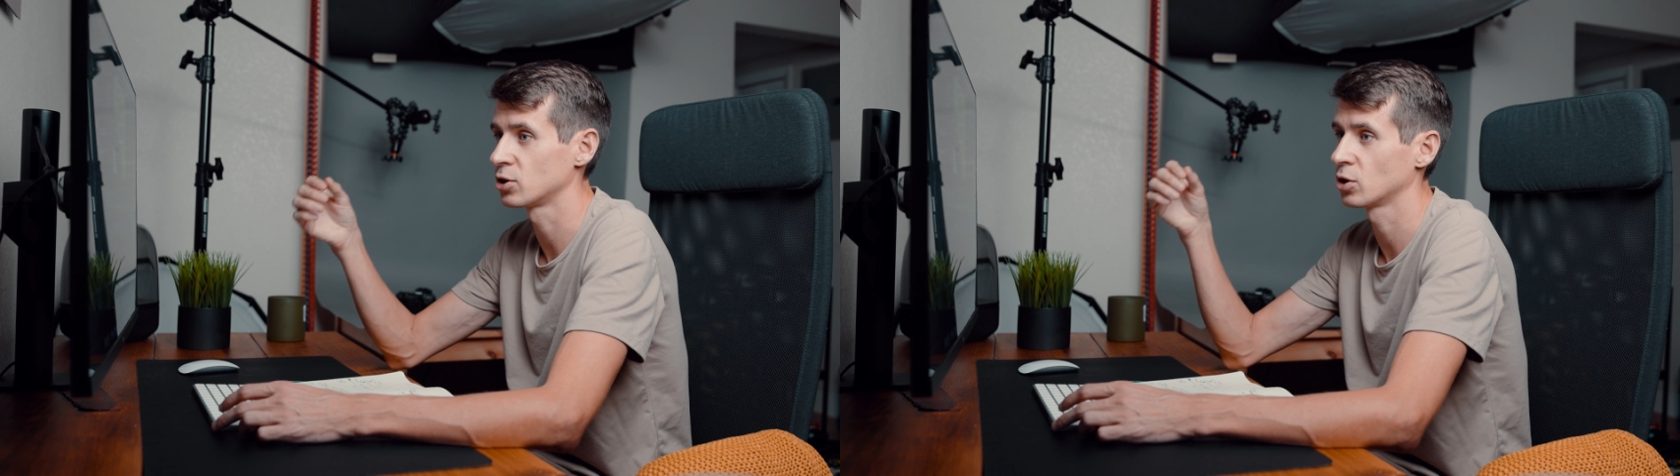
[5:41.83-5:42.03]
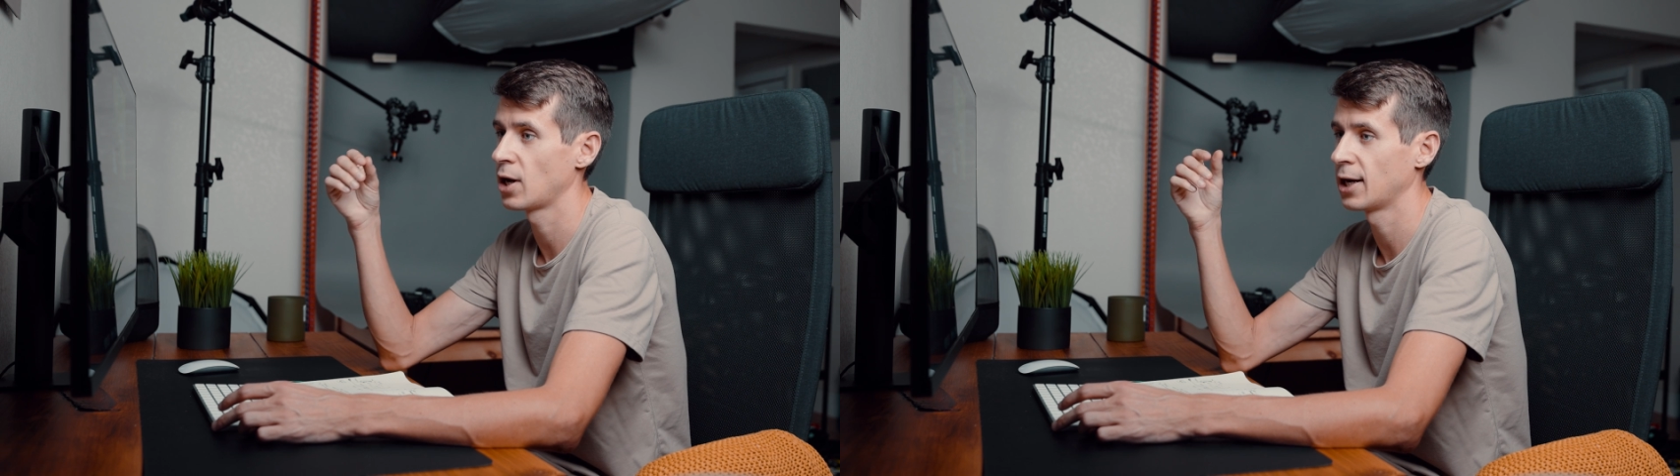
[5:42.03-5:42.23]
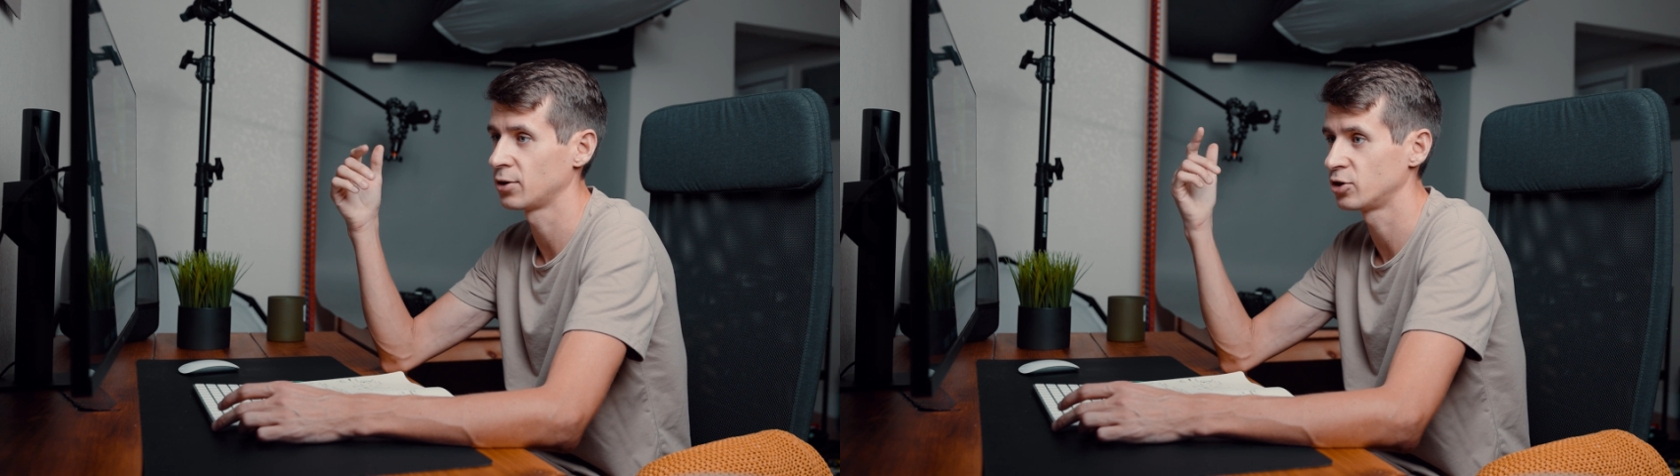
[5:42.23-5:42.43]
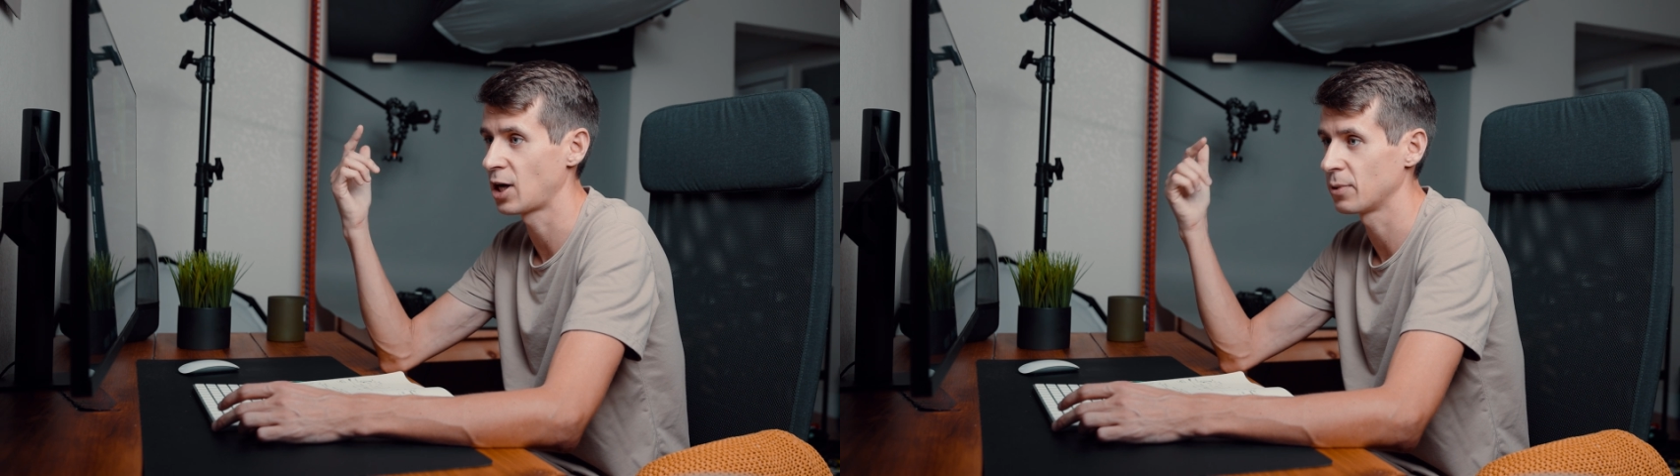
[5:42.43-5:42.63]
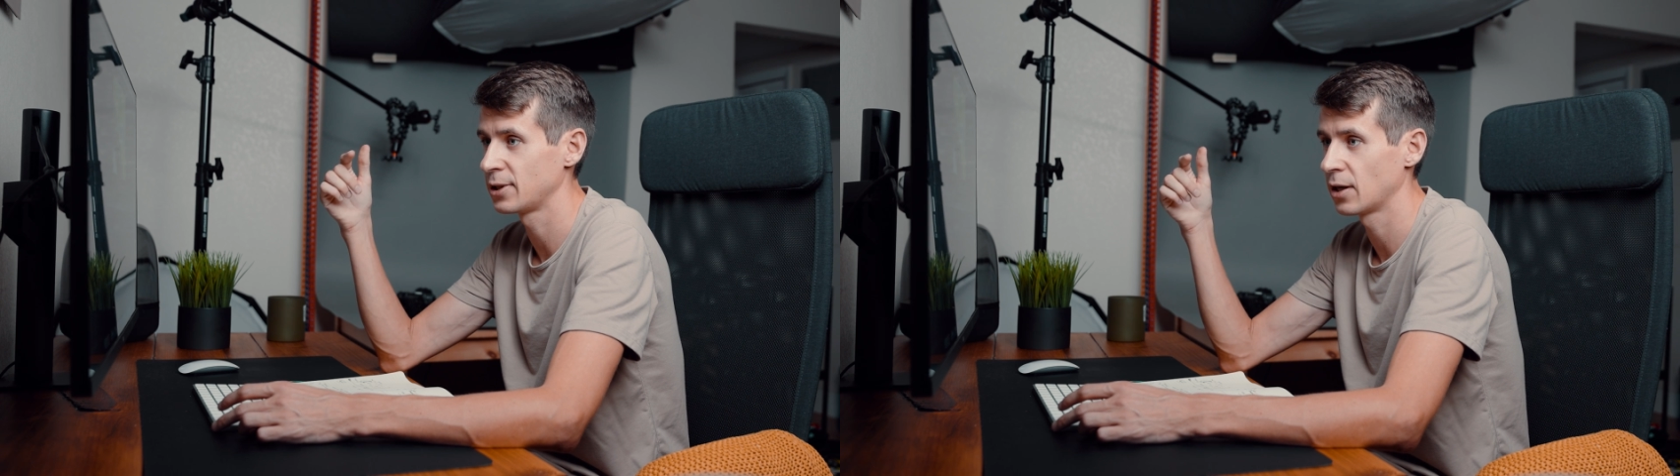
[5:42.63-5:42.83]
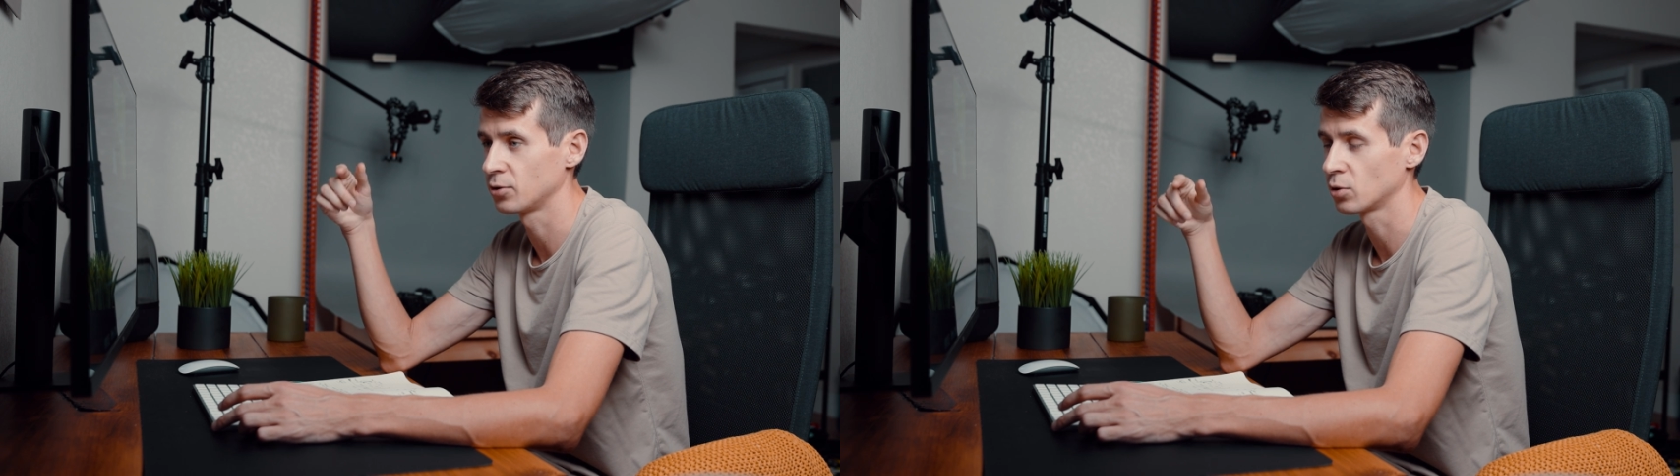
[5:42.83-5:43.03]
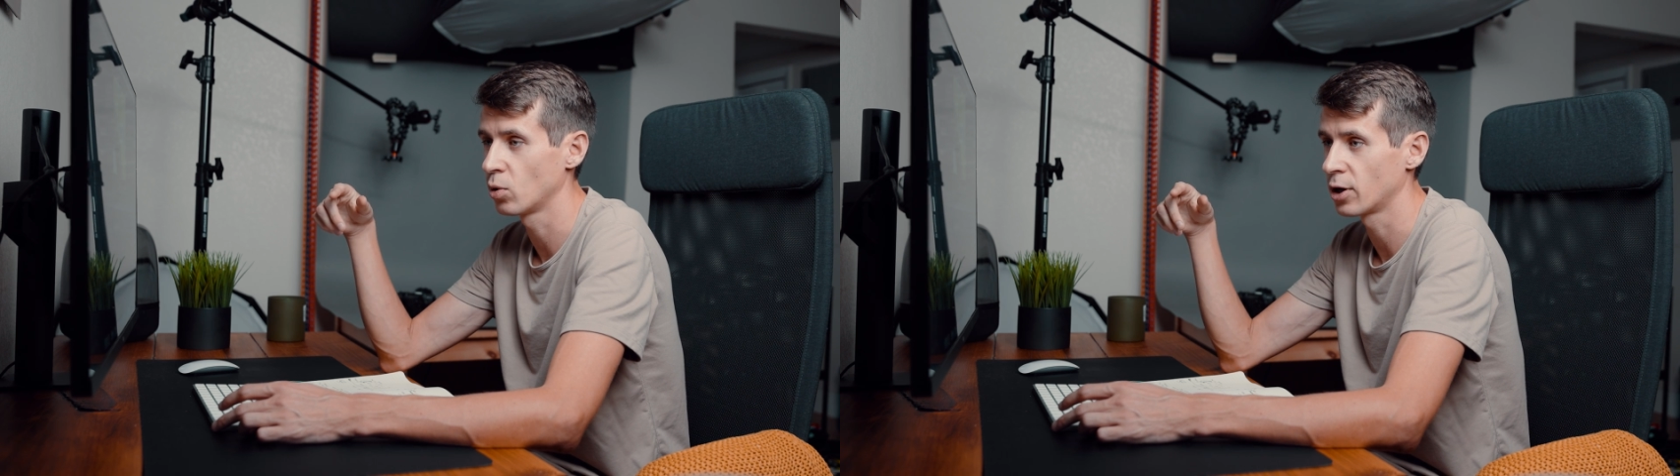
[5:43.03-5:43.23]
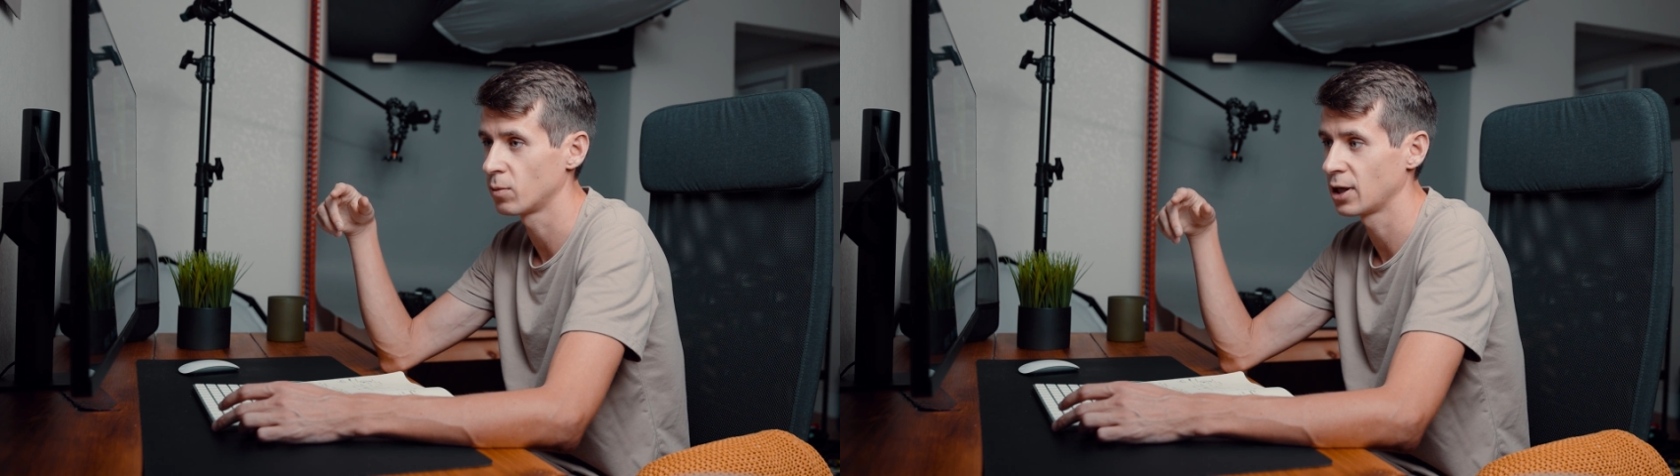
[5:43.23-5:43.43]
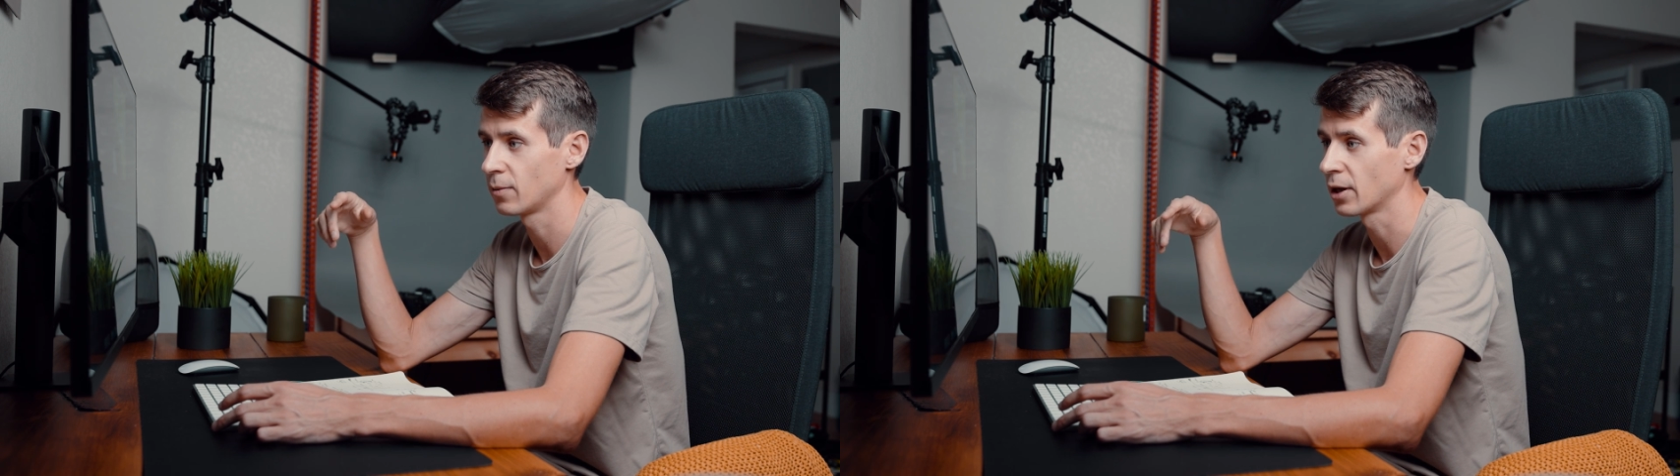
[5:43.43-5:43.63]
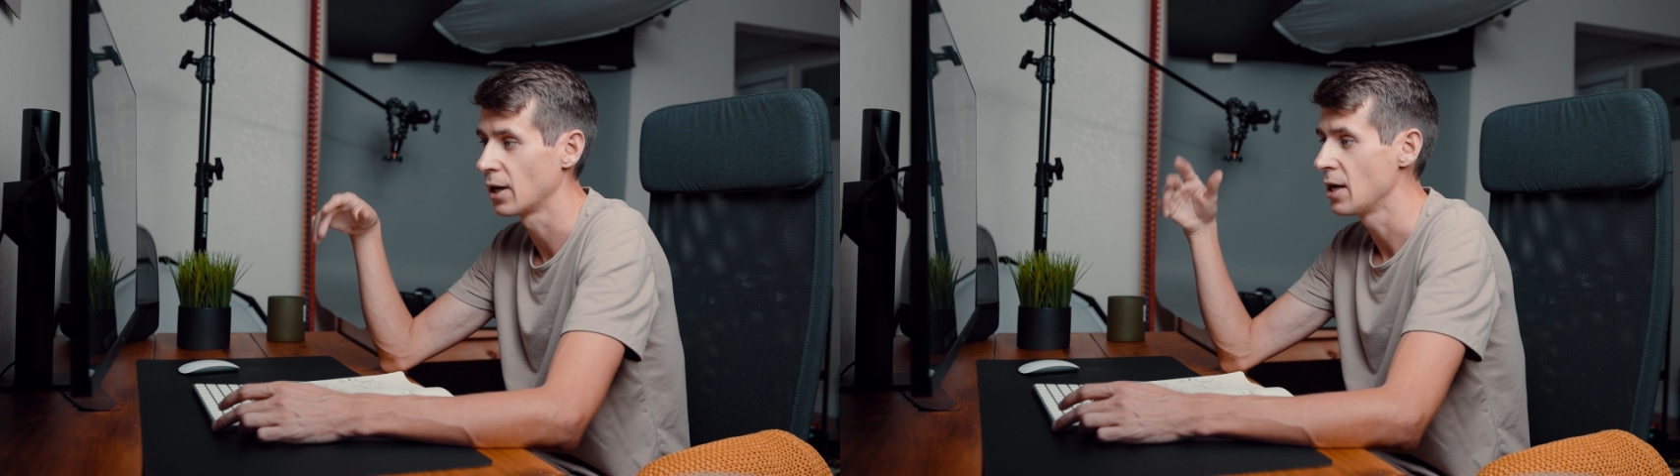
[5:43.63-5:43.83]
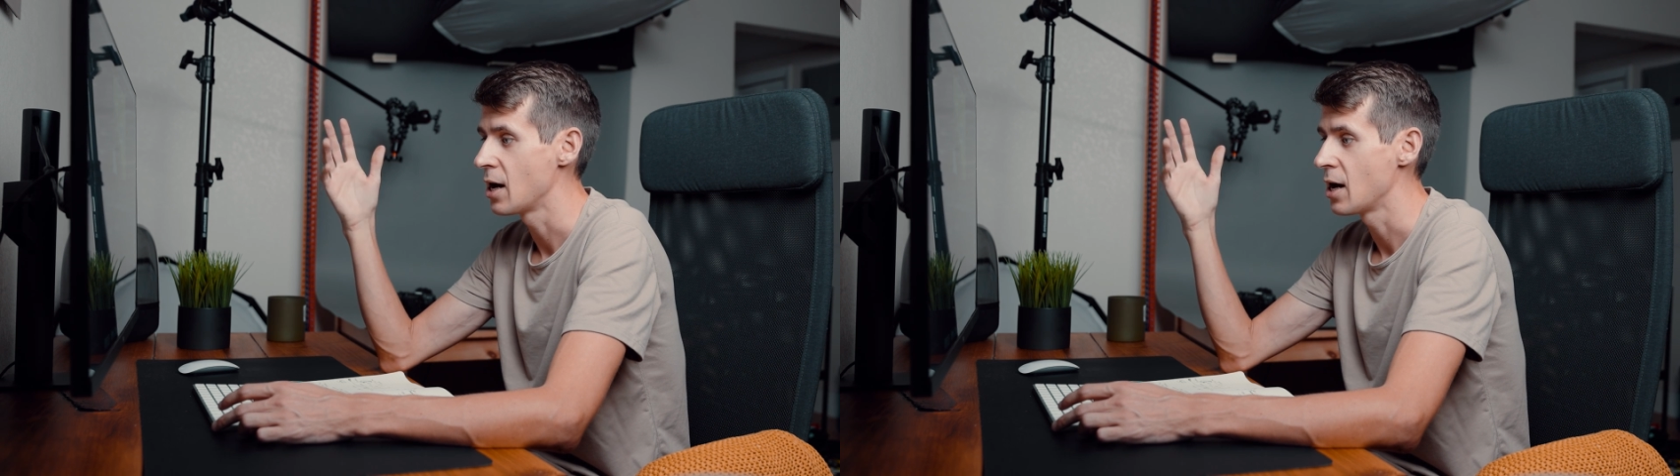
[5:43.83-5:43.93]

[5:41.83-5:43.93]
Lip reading: so I had to drop it down to quarter playback.